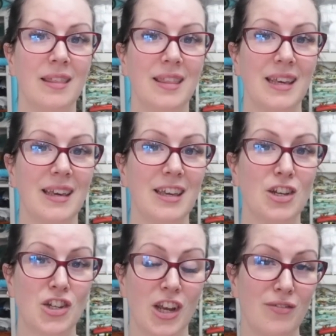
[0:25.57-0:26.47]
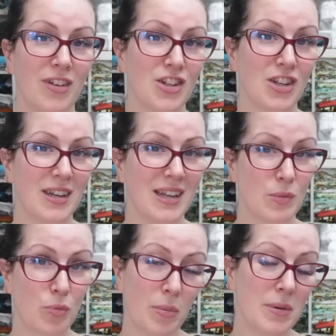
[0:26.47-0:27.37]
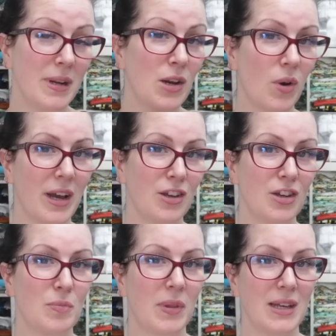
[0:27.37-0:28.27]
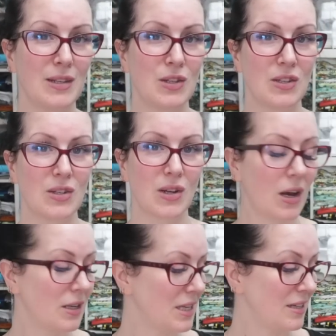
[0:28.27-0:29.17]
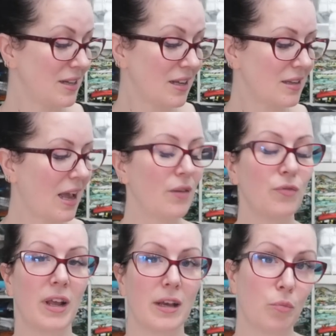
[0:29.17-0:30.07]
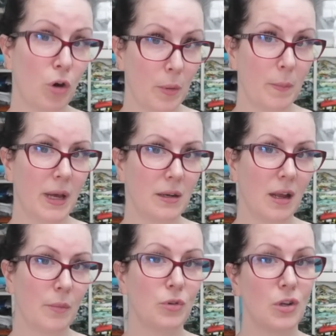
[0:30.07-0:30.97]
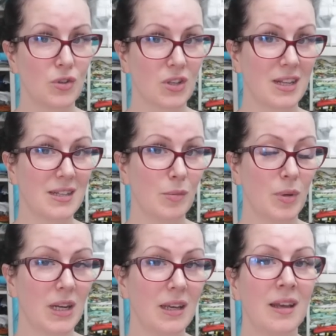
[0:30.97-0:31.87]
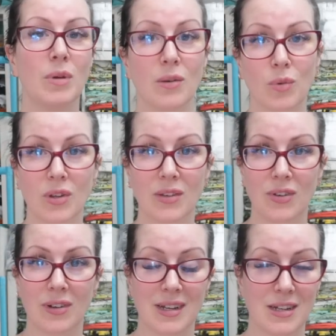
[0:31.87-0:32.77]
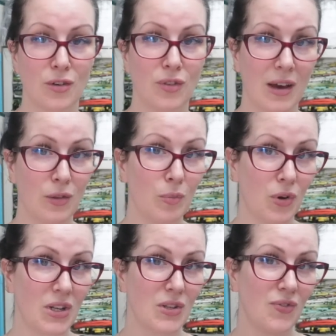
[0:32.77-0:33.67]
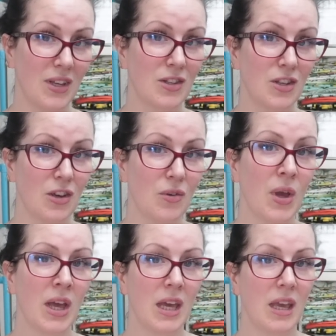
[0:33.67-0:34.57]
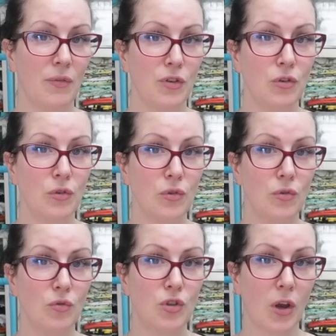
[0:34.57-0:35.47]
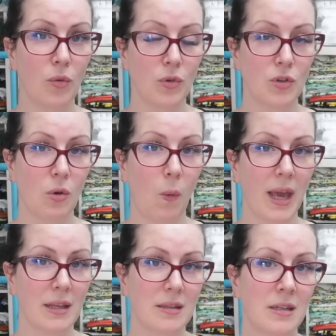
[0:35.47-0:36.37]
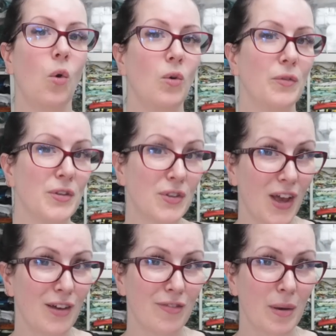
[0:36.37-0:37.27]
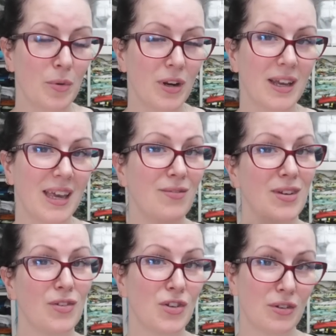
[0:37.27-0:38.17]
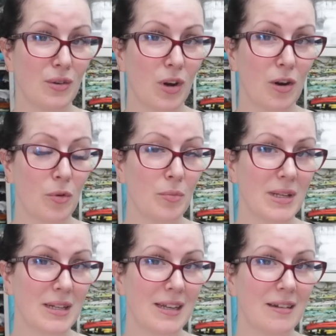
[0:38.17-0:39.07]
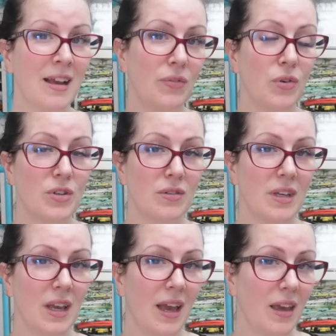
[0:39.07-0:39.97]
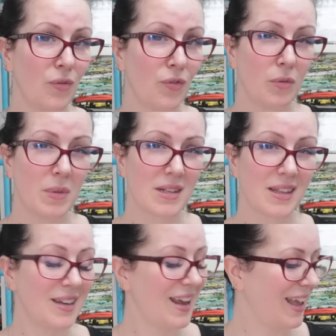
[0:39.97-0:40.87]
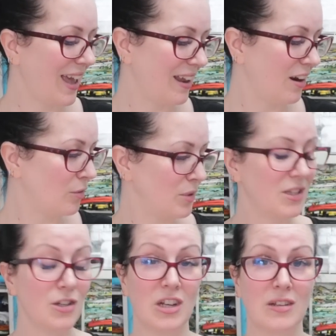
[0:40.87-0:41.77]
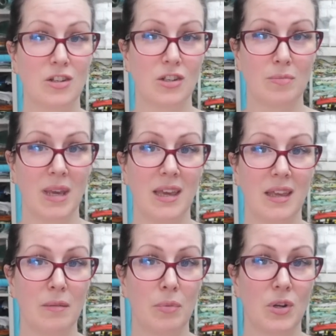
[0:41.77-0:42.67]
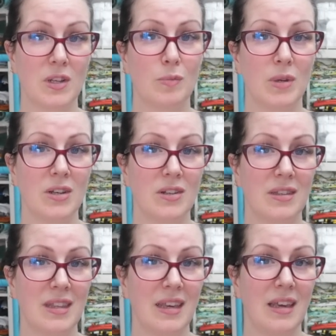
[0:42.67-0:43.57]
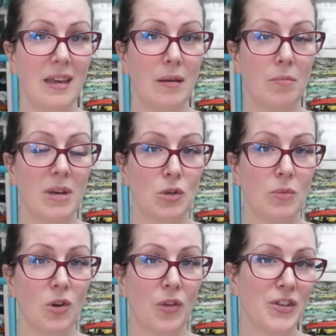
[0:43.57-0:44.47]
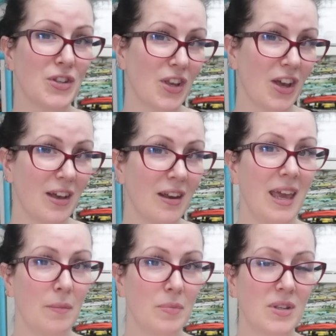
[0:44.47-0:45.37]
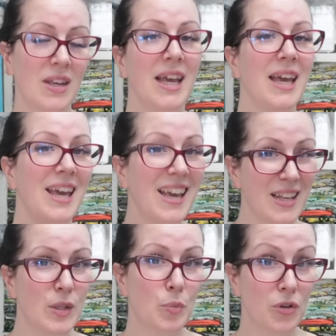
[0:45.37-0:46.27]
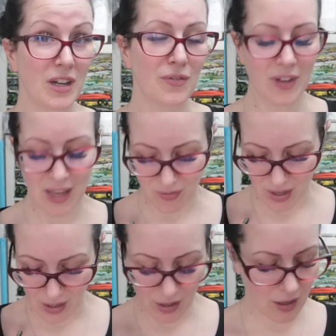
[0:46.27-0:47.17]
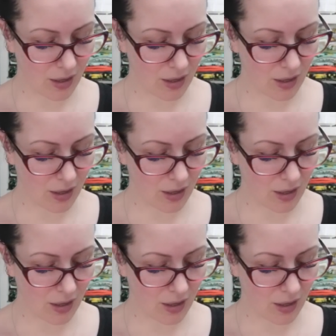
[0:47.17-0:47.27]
the shirt version is probably quite a good place to start. It does have like a proper button up, no side zip in it, but it will give you an idea of how the bodice fits you if you don't want to waste all of the skirt fabric, even if you're doing wearable muslin. If you're doing a full muslin, again, I would suggest just making the bodice because the measurement on the skirt hips is pretty forgiving.